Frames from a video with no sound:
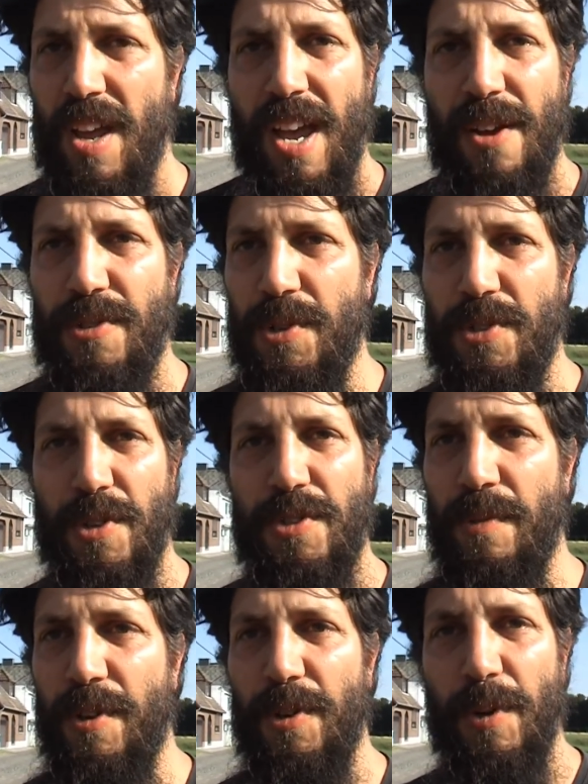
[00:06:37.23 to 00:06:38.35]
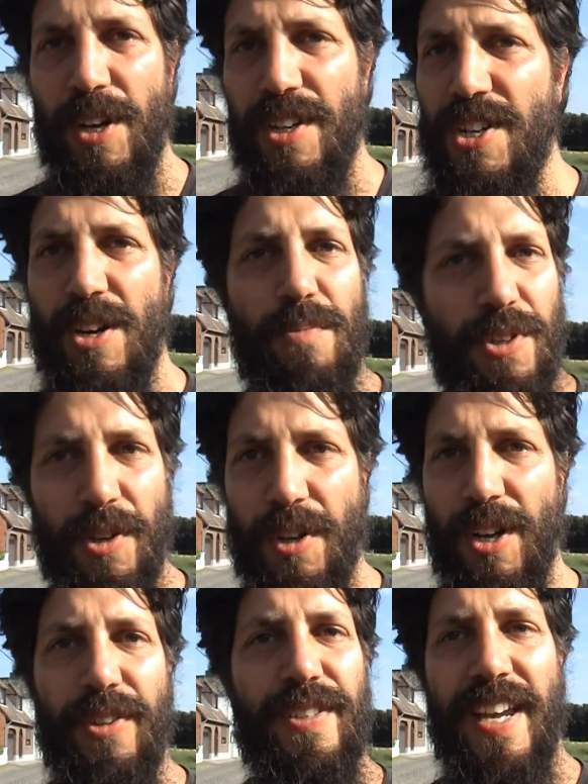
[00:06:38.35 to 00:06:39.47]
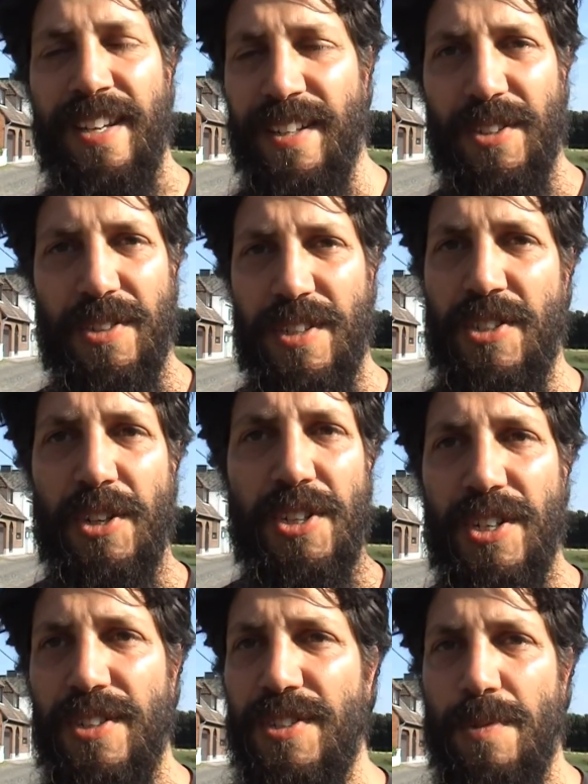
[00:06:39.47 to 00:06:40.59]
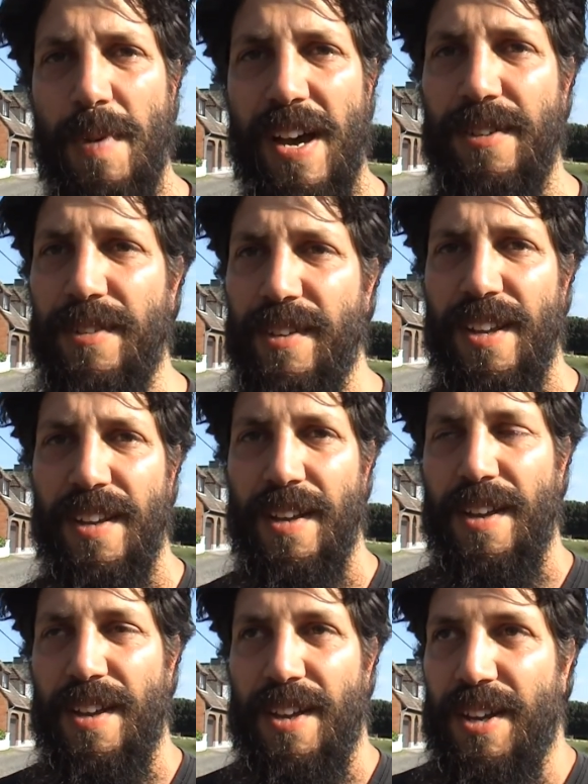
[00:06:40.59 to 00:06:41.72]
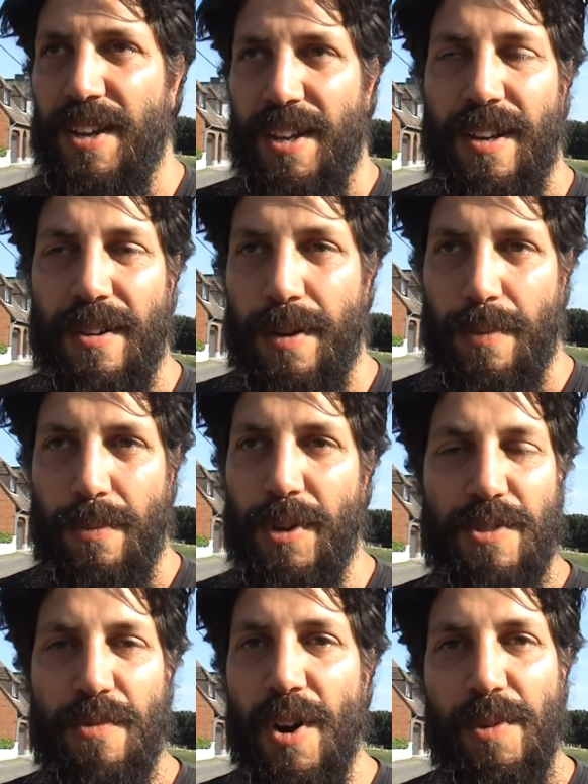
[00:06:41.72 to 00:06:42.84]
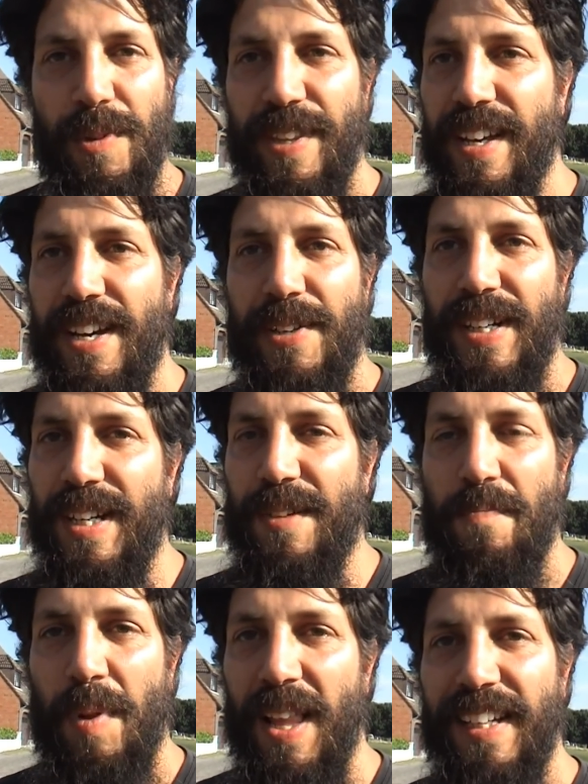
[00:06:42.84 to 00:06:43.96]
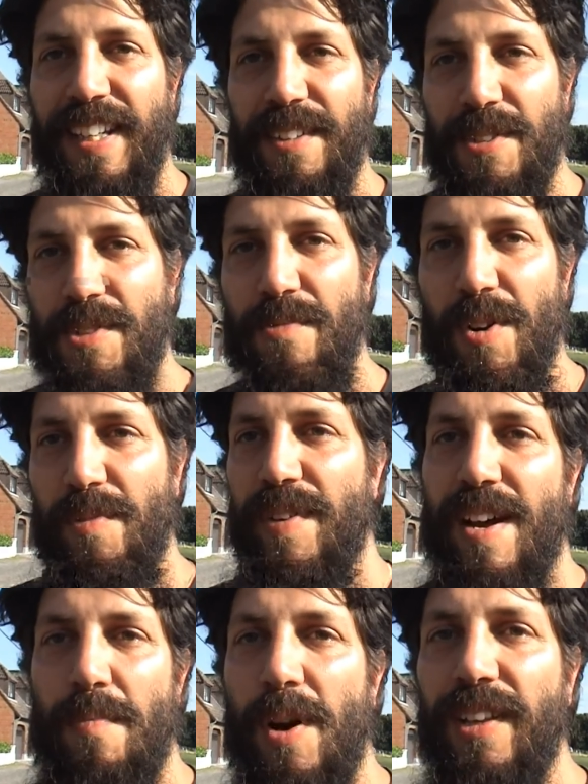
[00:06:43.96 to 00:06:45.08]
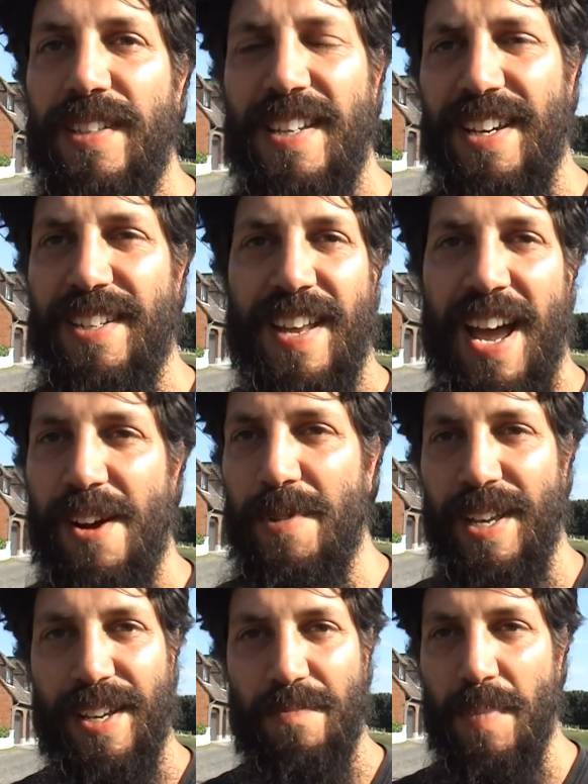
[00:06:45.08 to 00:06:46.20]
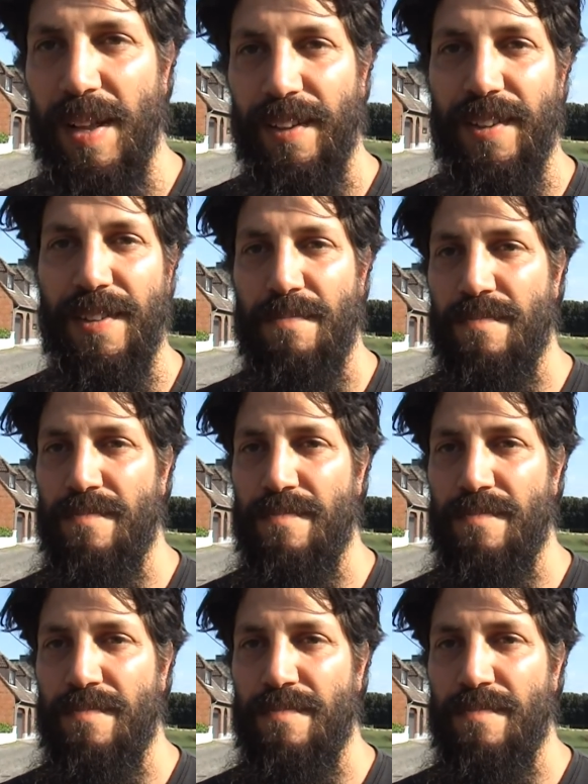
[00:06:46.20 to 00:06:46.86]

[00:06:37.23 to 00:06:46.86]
There was also some good workshops, good content, good discussions about what's wrong with our planet, what's wrong with our politics, how we can build